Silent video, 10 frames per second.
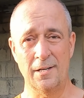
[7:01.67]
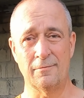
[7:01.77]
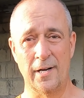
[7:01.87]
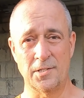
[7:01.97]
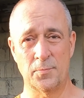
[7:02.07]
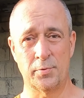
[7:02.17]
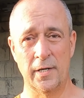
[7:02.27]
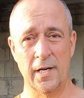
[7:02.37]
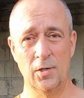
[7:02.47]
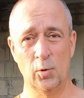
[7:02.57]
that range is
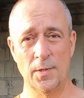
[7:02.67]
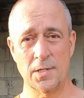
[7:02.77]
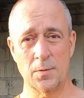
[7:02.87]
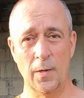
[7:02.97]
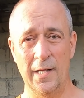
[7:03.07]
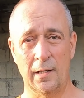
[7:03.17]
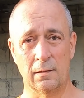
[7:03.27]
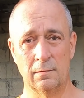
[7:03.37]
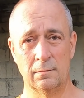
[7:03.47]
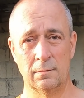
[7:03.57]
pretty enormous as well.